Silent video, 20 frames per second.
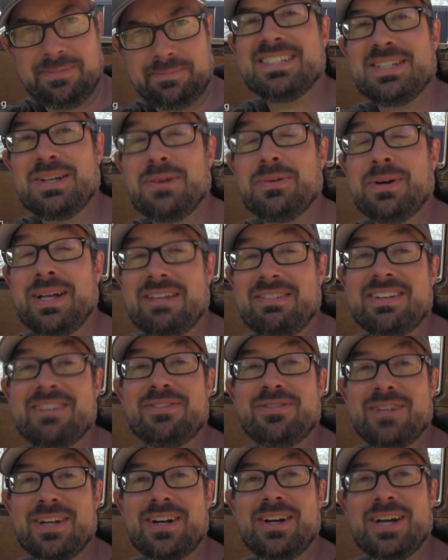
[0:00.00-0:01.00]
So we'll have to
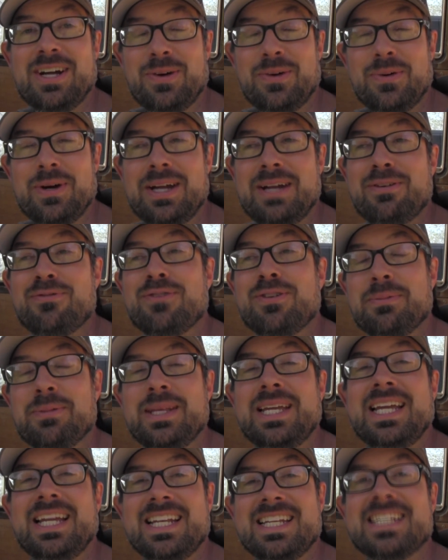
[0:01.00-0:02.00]
figure out a way from
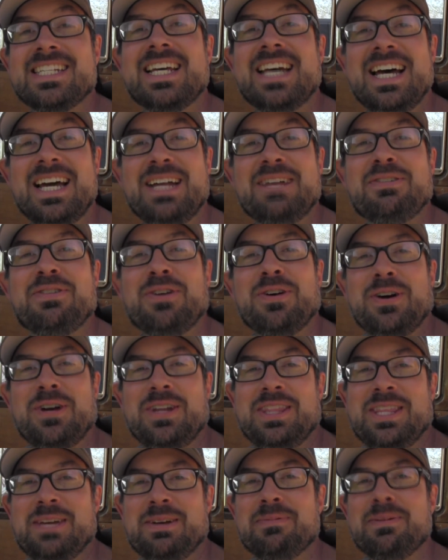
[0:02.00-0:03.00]
the inside for
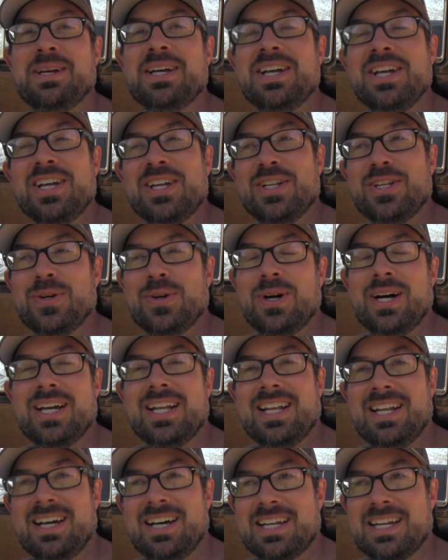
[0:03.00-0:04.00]
them to
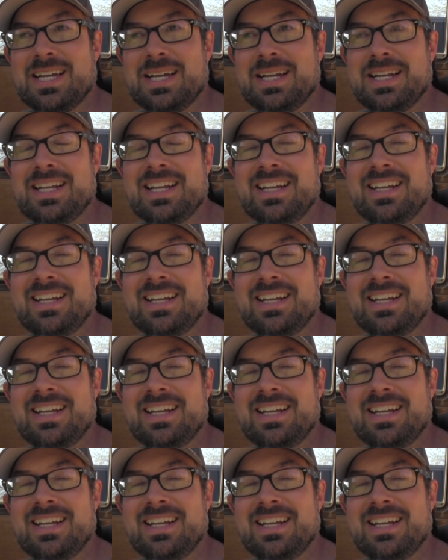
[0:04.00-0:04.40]
unlock it.